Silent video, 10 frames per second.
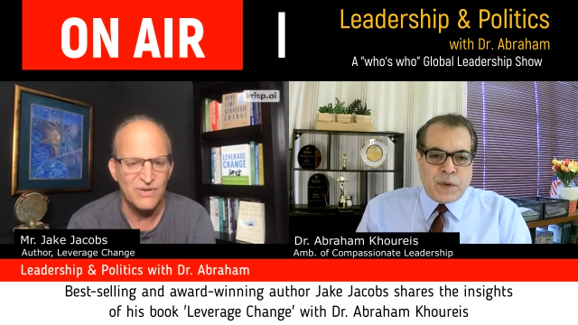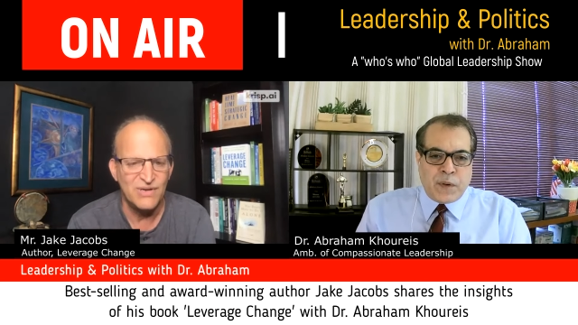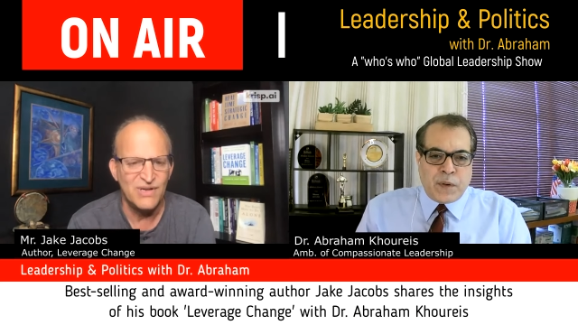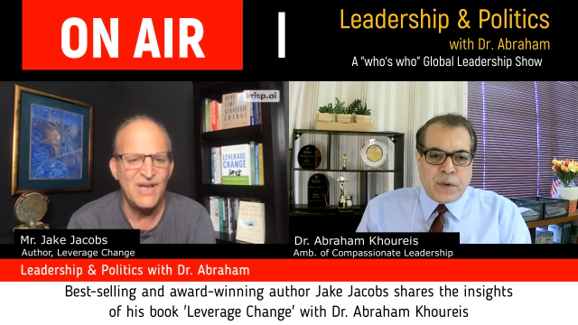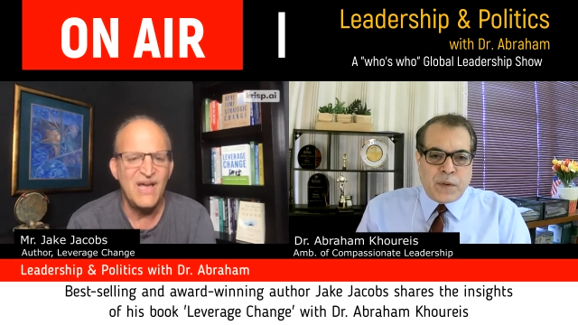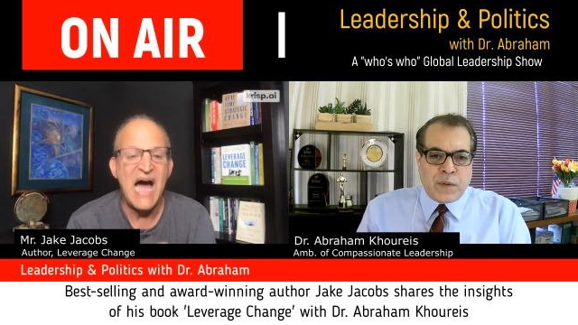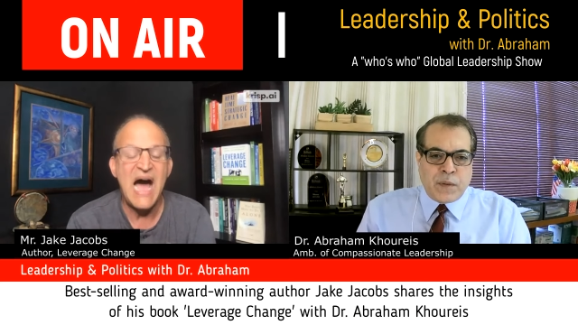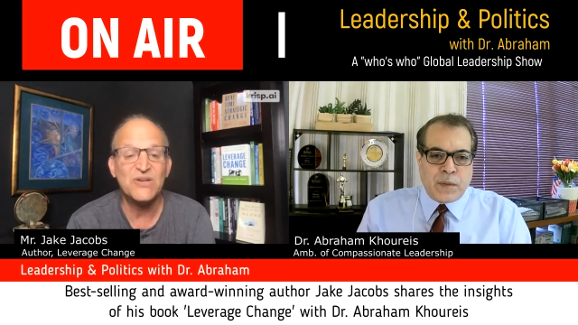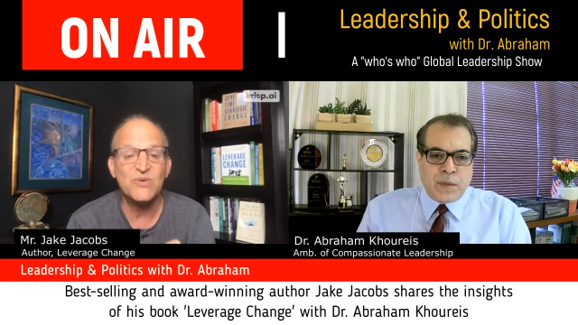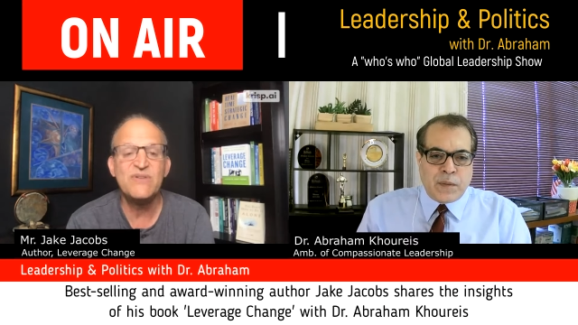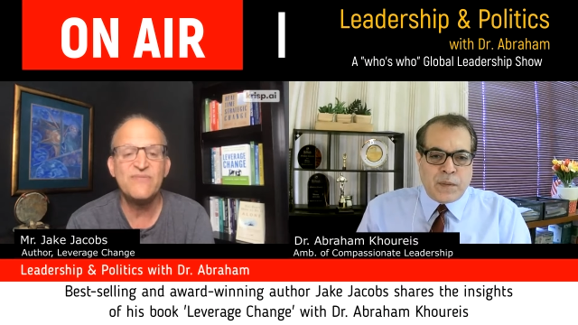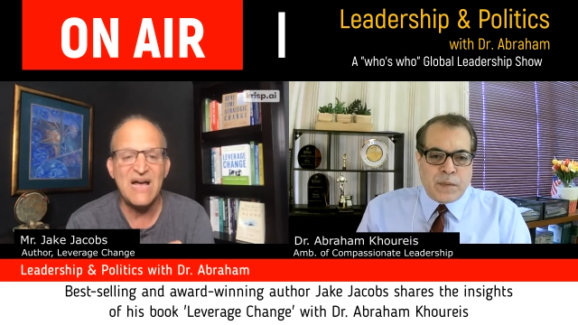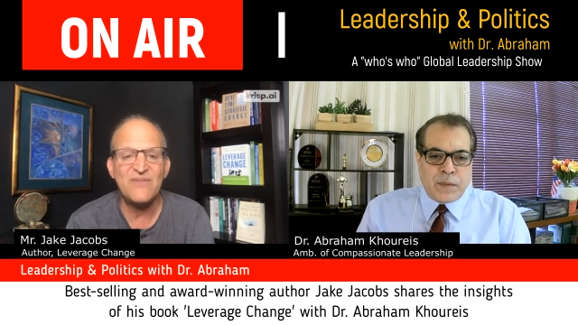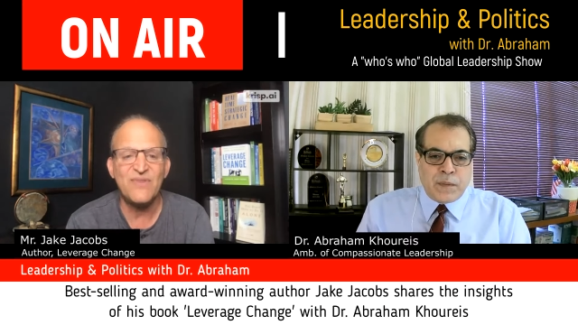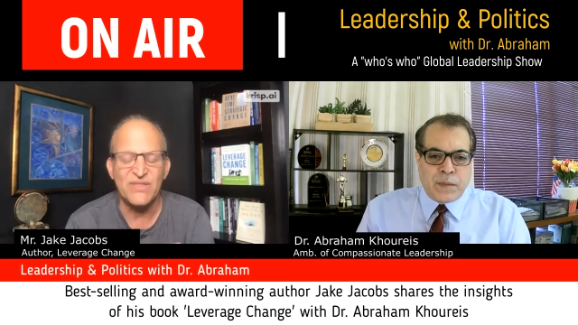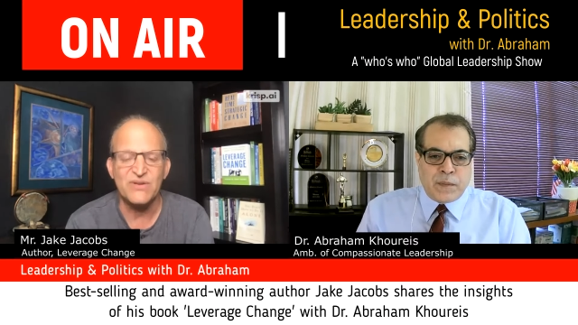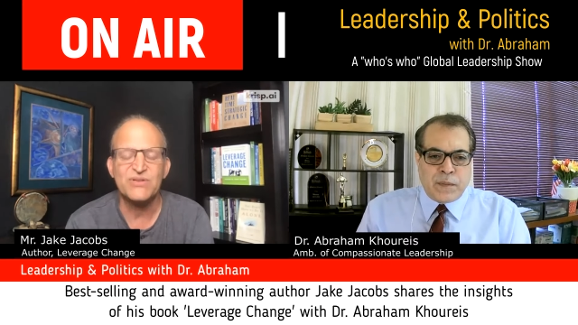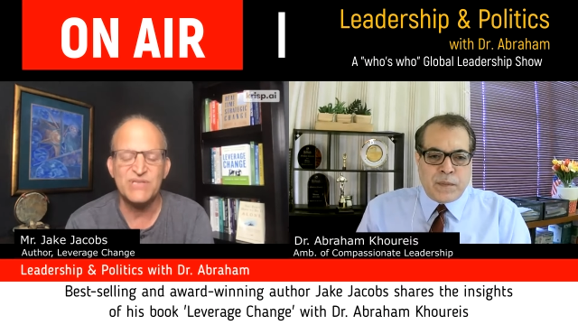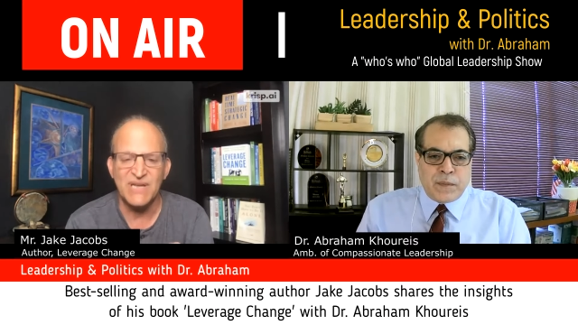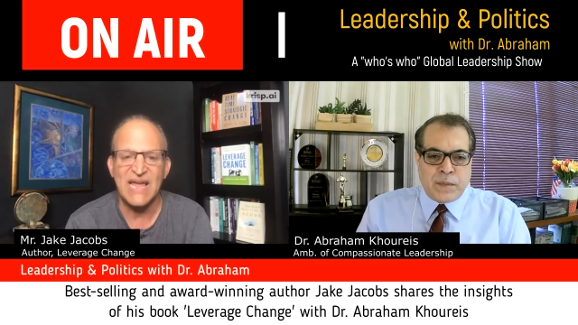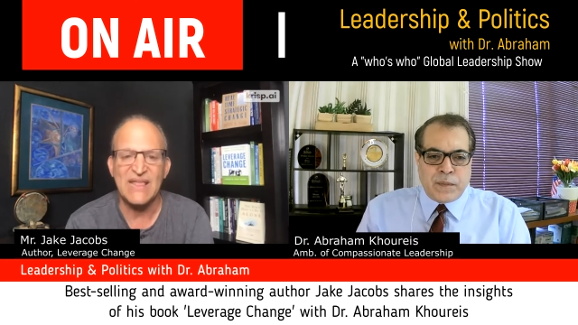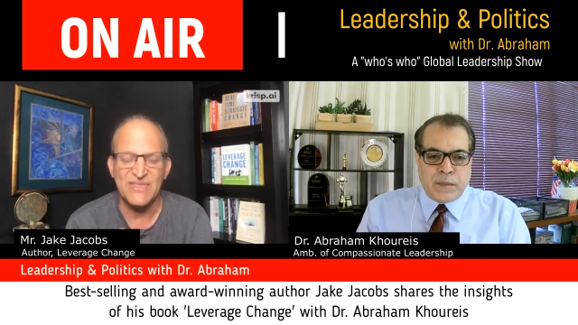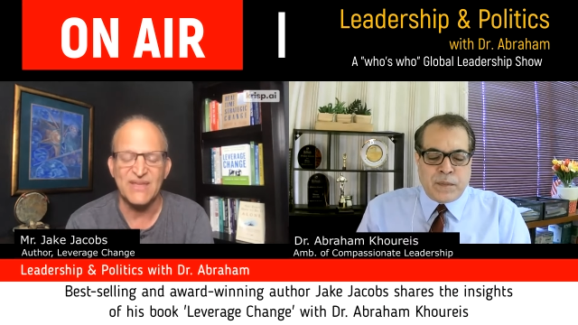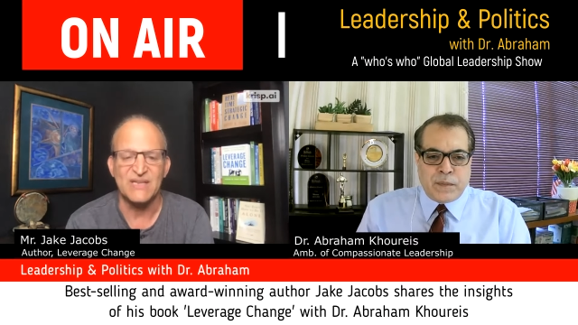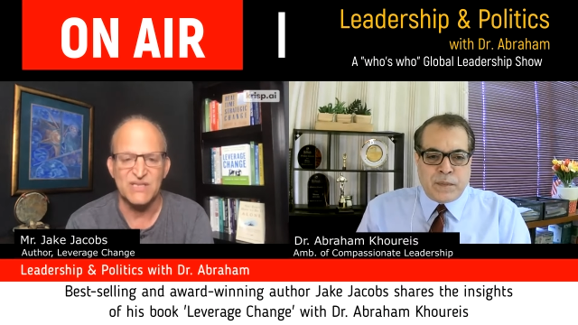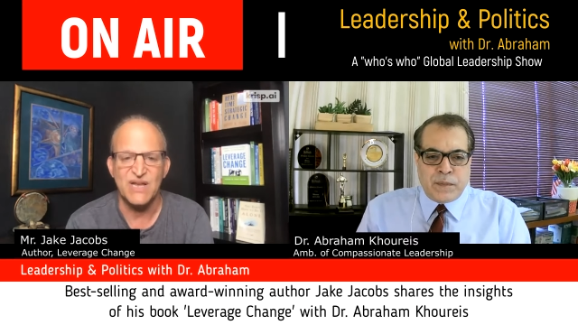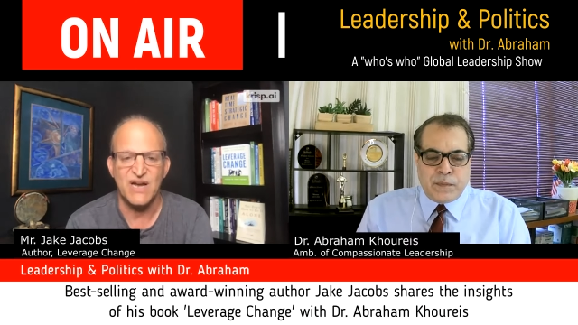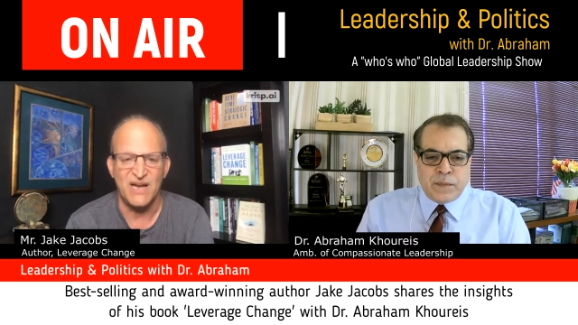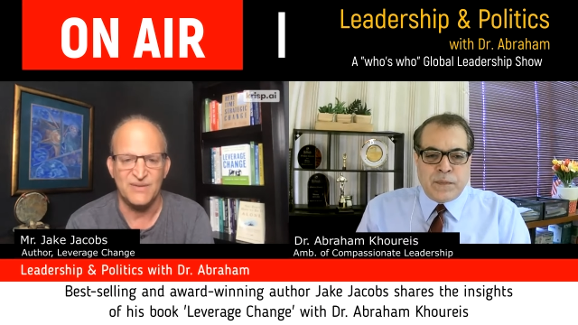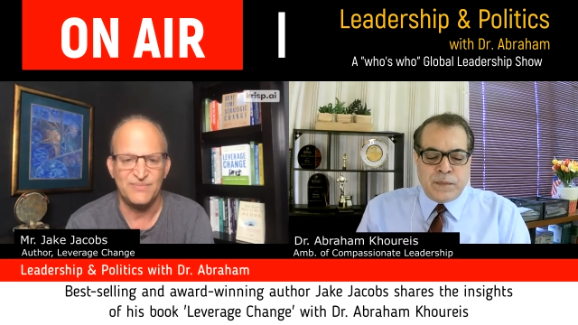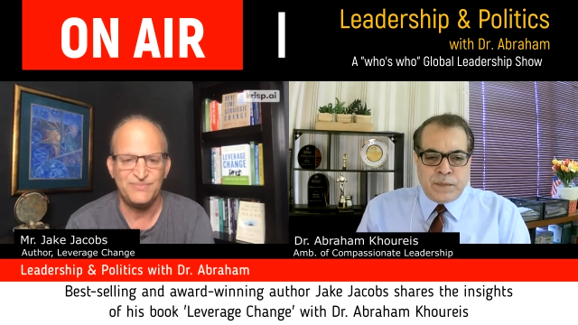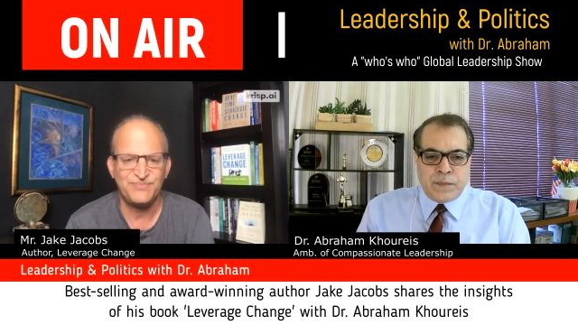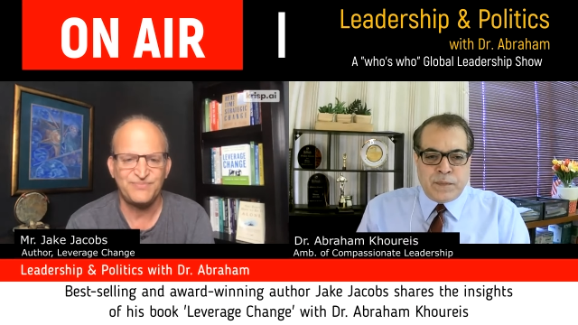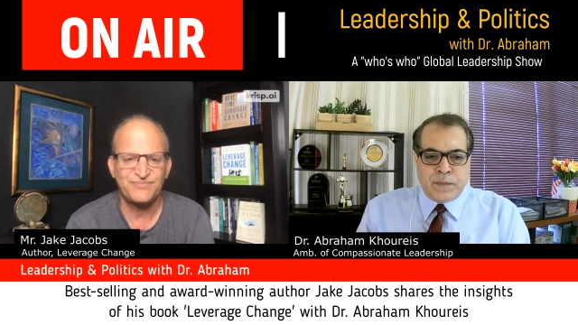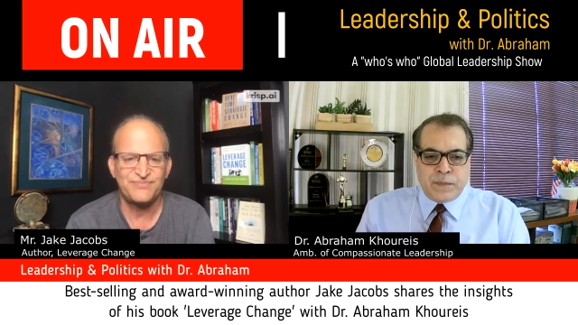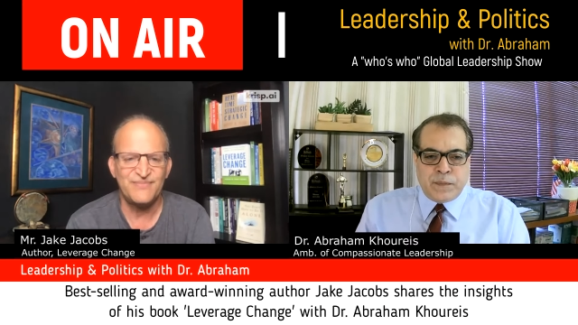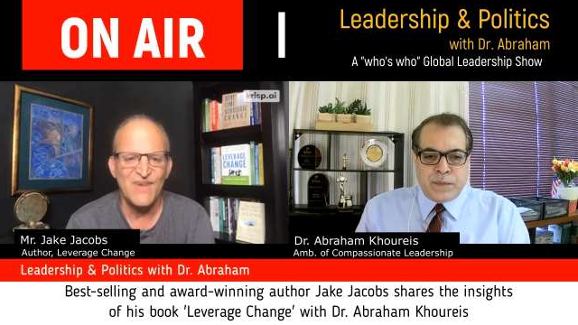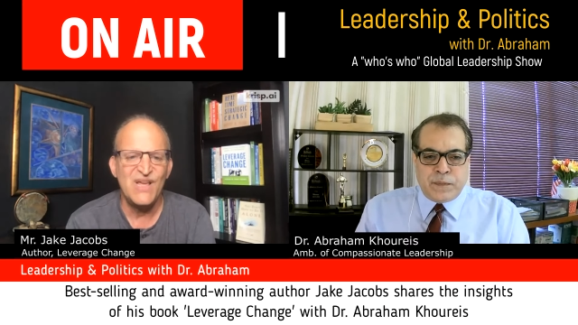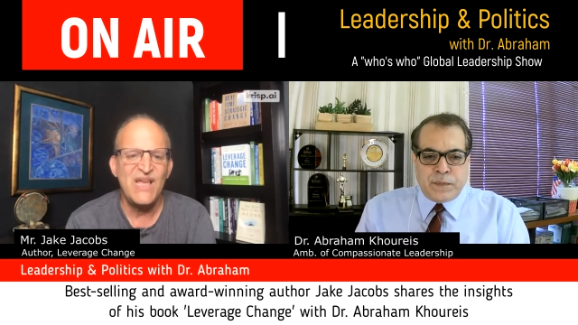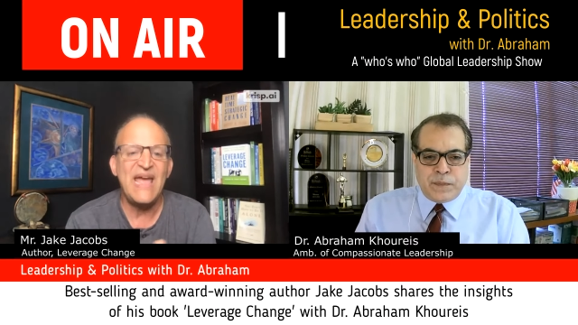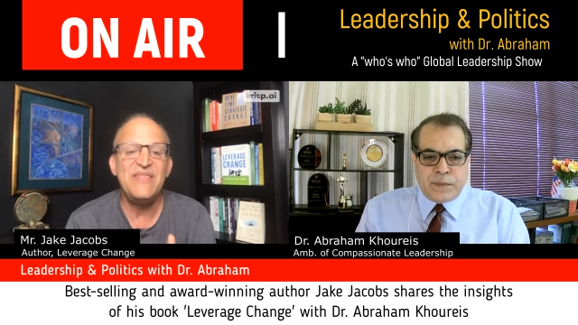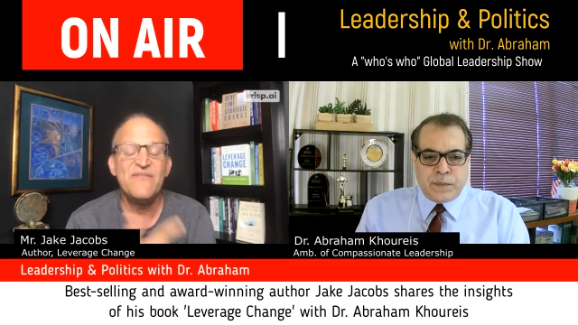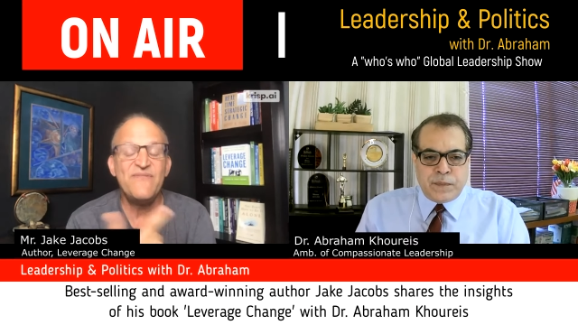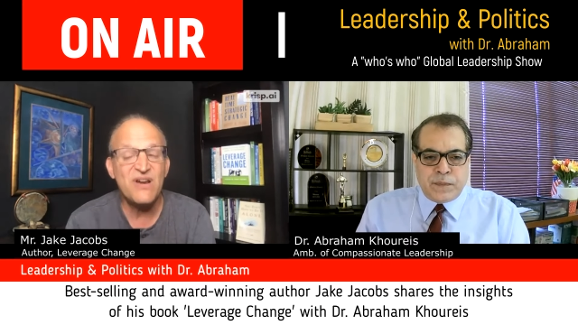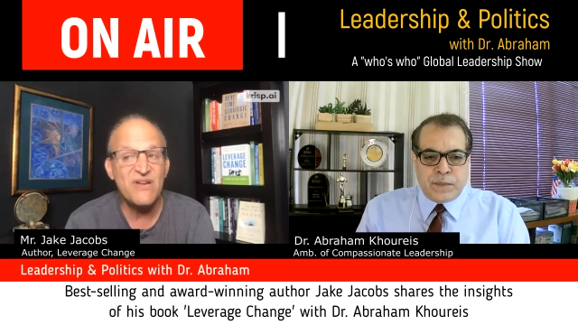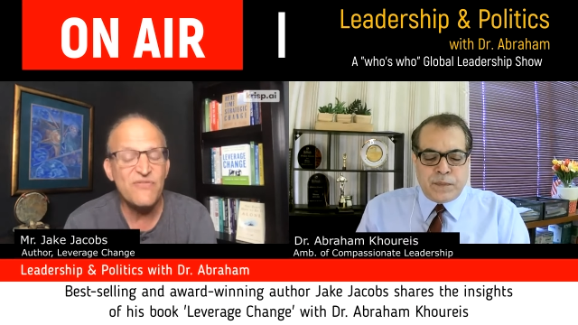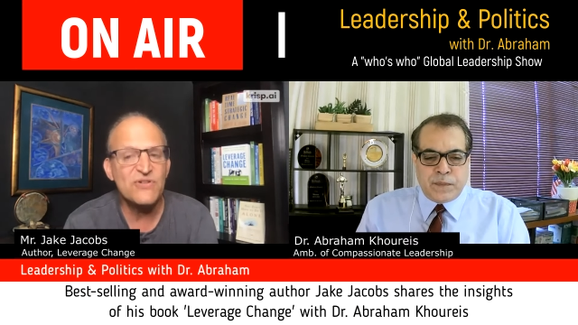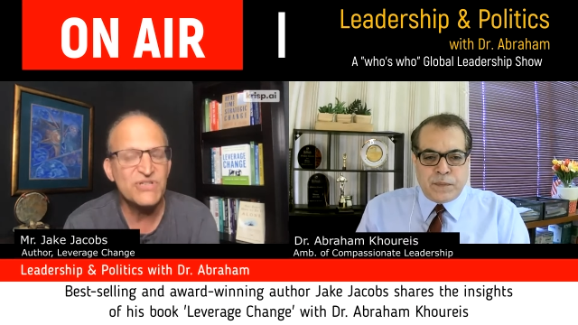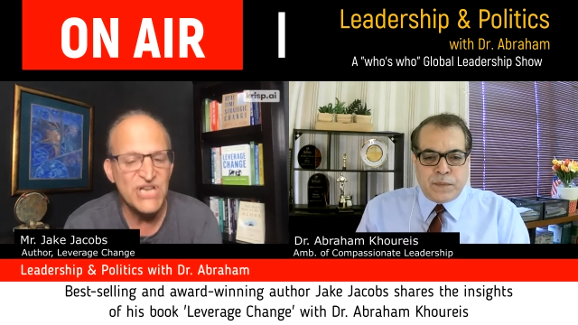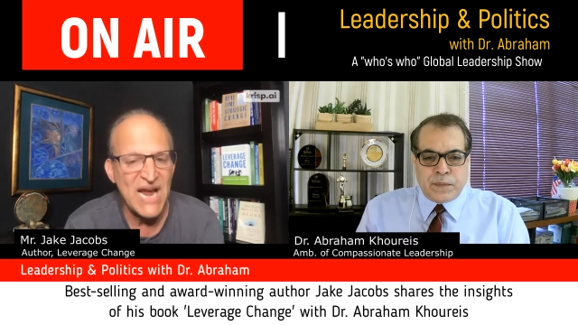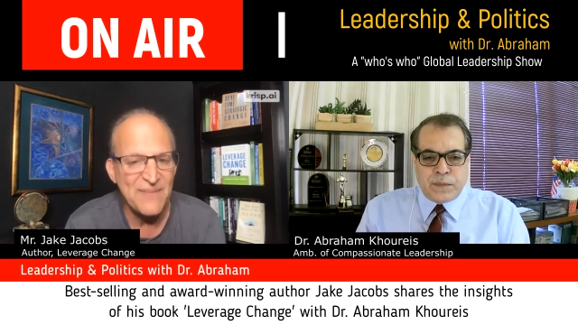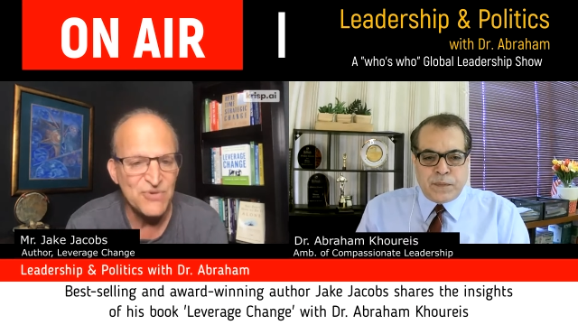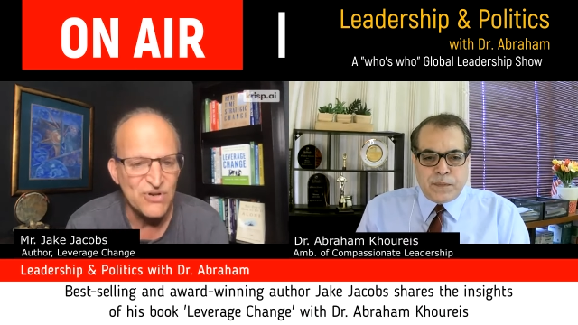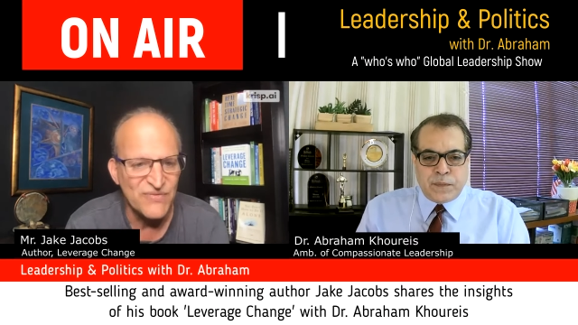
Speaker 1: How to Involve Others to Get Things Done. In the very first chapter of that